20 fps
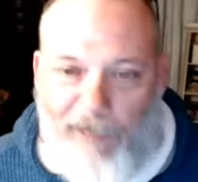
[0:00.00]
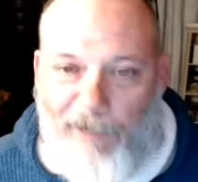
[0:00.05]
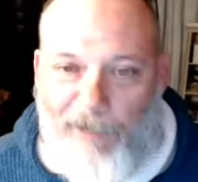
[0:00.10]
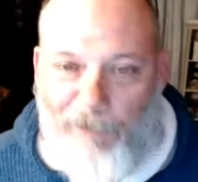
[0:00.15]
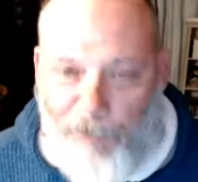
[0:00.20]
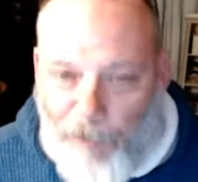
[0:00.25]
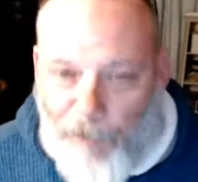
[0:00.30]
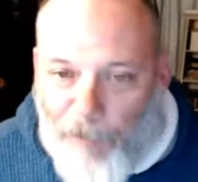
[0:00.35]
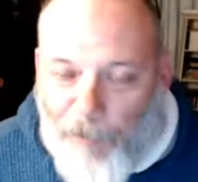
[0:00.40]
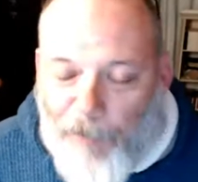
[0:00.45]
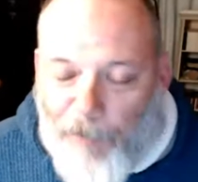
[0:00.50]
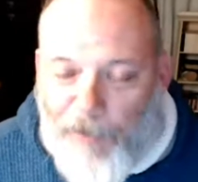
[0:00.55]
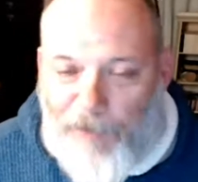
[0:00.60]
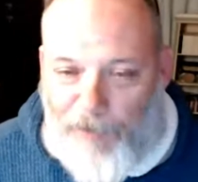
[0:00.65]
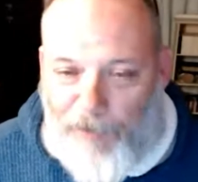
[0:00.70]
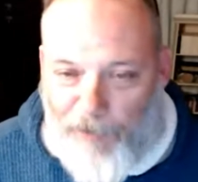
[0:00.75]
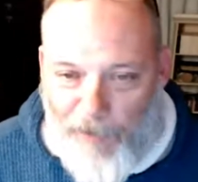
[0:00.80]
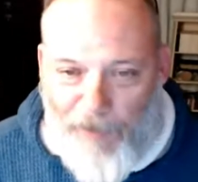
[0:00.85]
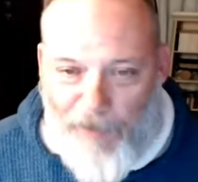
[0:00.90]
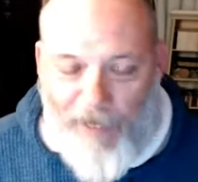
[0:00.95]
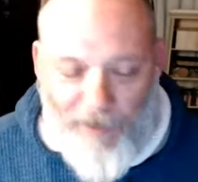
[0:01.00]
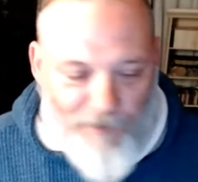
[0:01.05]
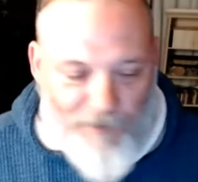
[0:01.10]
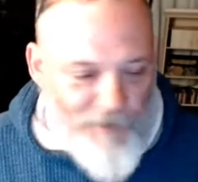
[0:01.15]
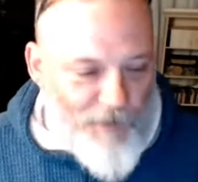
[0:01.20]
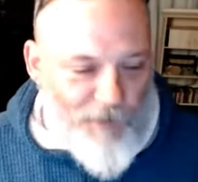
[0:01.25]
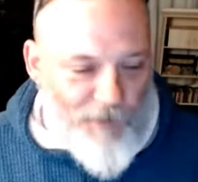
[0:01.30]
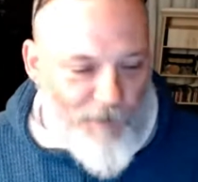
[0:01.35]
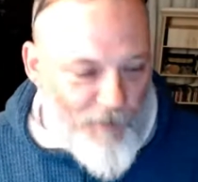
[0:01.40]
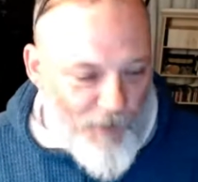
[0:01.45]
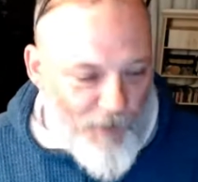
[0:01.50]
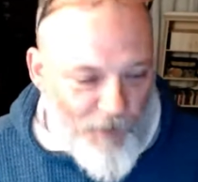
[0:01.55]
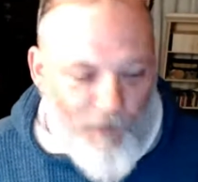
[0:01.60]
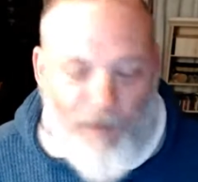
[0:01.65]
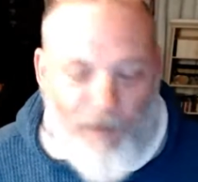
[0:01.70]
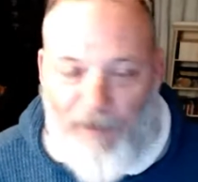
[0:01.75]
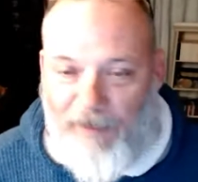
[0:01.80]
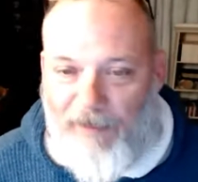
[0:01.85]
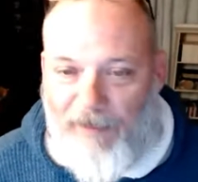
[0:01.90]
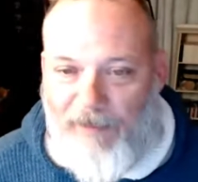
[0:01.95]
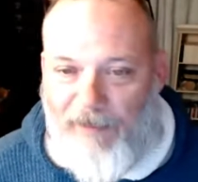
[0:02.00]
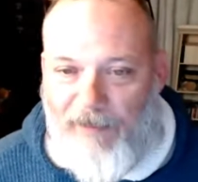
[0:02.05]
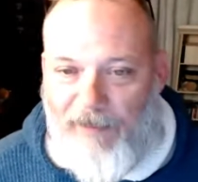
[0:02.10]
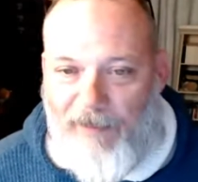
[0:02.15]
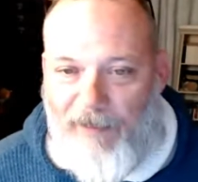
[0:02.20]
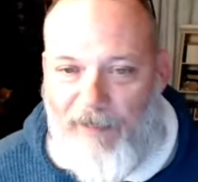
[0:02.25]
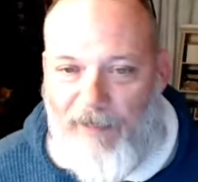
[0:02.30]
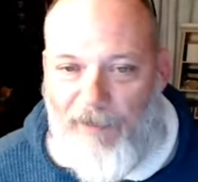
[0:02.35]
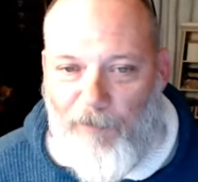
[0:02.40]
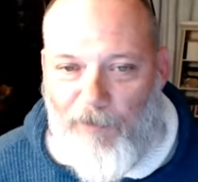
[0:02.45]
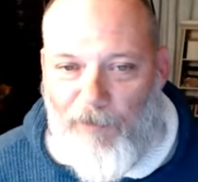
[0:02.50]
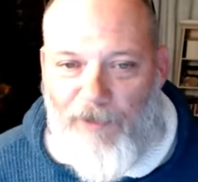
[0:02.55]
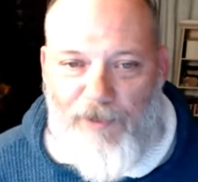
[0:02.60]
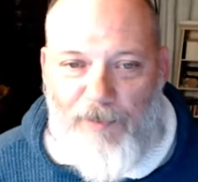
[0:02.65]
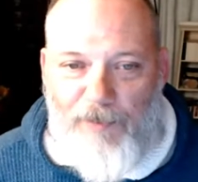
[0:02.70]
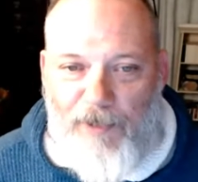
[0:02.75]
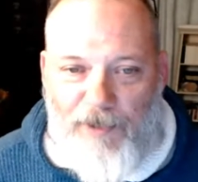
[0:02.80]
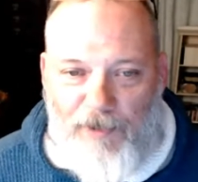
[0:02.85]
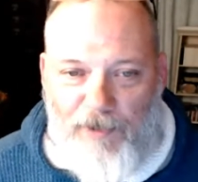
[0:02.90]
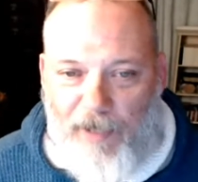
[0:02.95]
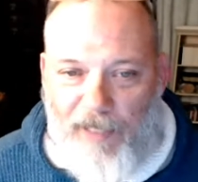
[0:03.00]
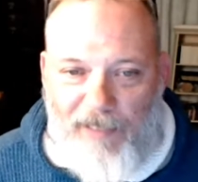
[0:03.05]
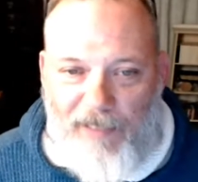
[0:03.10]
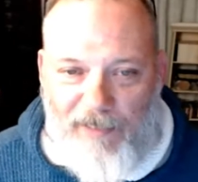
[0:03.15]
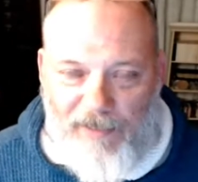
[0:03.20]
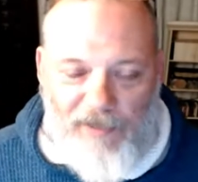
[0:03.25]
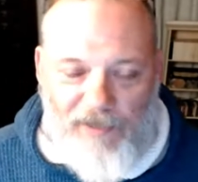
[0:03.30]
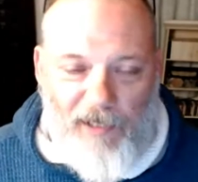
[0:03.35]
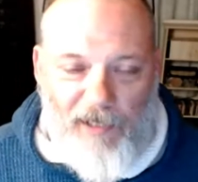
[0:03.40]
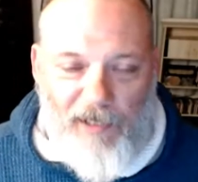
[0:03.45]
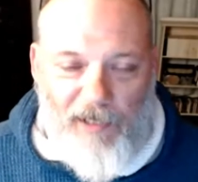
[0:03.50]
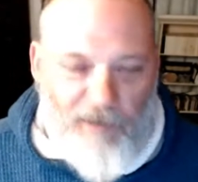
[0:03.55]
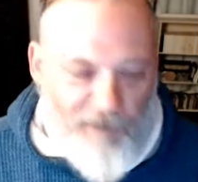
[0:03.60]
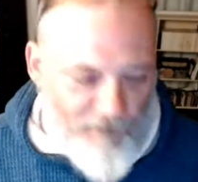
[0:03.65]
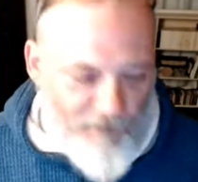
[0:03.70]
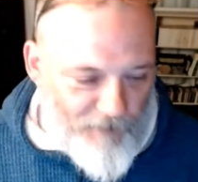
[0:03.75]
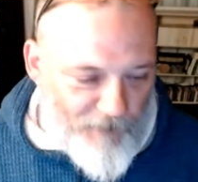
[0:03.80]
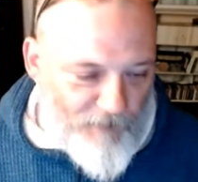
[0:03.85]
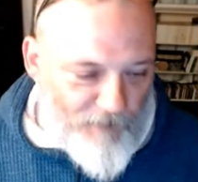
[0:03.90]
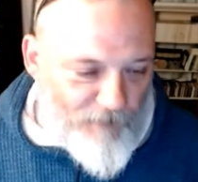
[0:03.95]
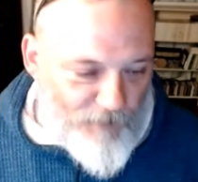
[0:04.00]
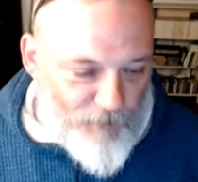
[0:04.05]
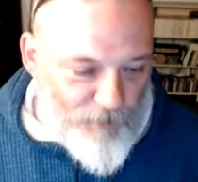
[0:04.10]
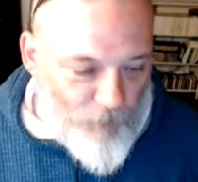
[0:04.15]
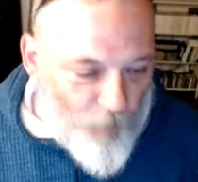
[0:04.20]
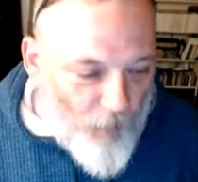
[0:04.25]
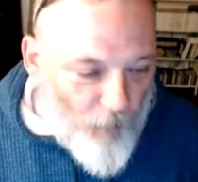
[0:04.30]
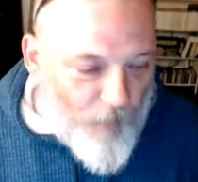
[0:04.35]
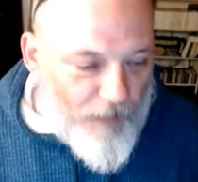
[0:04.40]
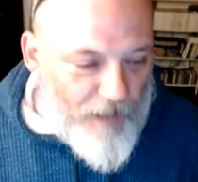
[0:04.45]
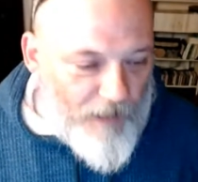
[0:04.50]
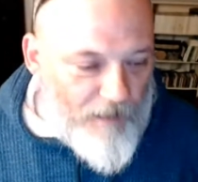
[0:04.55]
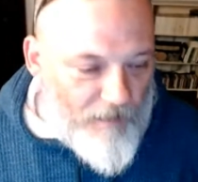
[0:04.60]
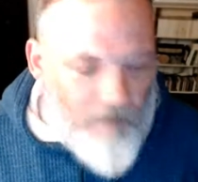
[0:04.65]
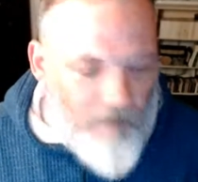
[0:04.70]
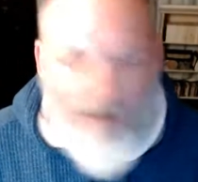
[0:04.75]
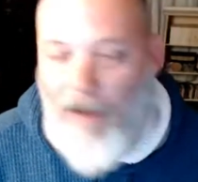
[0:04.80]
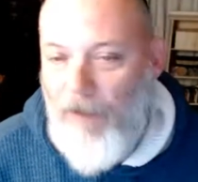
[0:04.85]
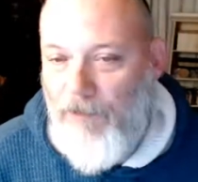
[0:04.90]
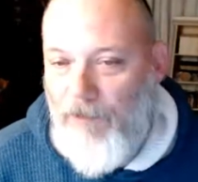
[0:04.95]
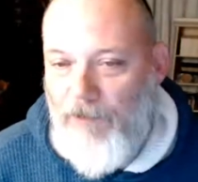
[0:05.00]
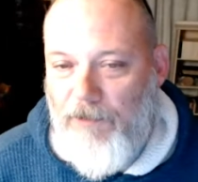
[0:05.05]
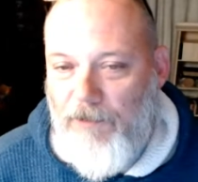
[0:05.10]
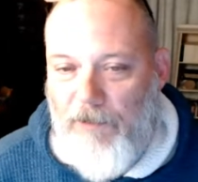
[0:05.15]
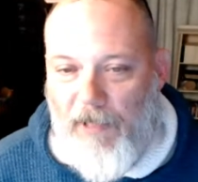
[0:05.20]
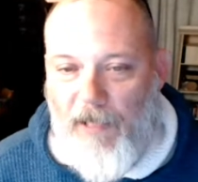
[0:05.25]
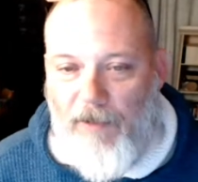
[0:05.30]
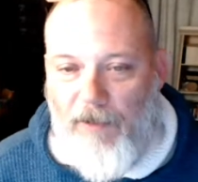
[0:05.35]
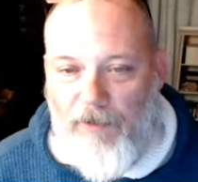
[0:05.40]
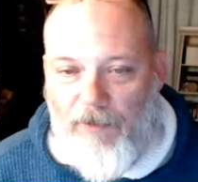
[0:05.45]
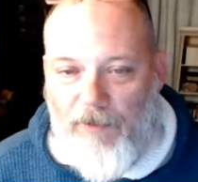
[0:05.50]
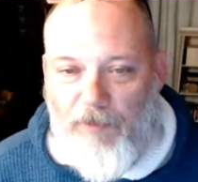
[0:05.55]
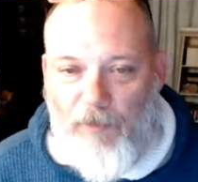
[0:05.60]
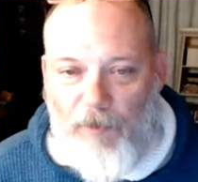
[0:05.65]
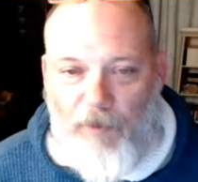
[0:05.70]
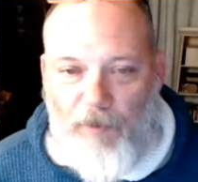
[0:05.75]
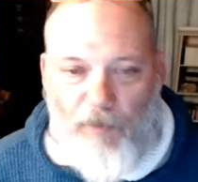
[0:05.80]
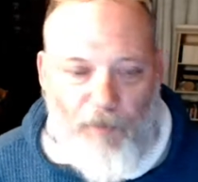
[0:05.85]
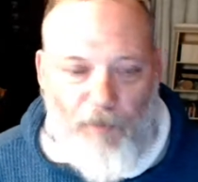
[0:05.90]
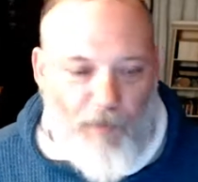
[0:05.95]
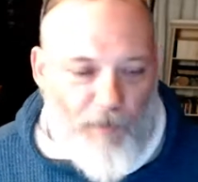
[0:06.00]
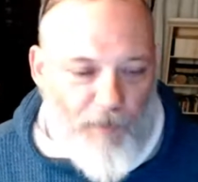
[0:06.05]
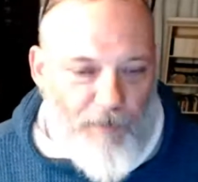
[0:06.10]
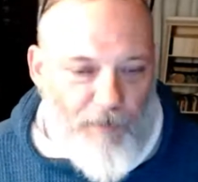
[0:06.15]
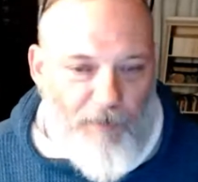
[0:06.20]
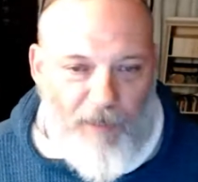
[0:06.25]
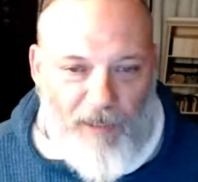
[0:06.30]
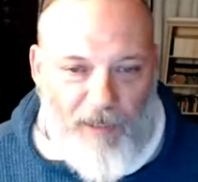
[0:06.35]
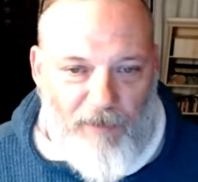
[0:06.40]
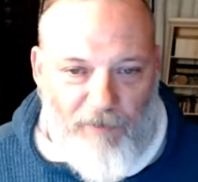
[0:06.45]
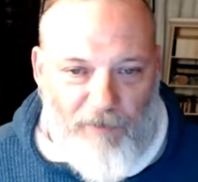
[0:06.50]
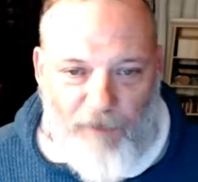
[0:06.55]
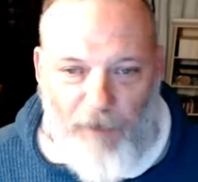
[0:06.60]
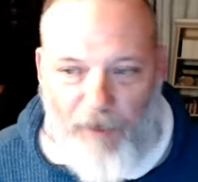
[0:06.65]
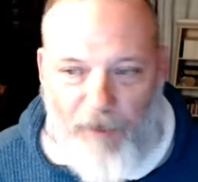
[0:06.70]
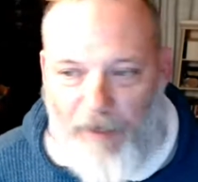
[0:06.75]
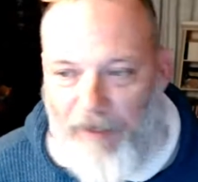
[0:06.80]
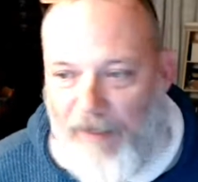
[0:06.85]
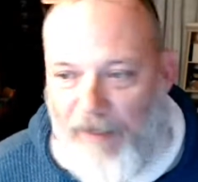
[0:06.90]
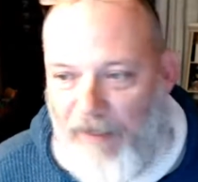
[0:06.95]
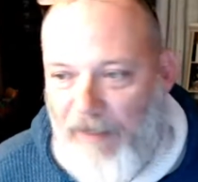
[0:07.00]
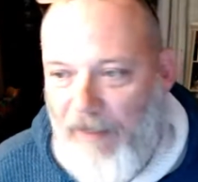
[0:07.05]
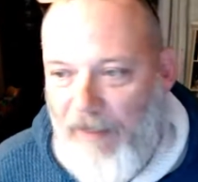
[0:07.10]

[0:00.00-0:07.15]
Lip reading: if we were to put the house on the market, we should be trying to sell it for $20,000 more than what we paid for it.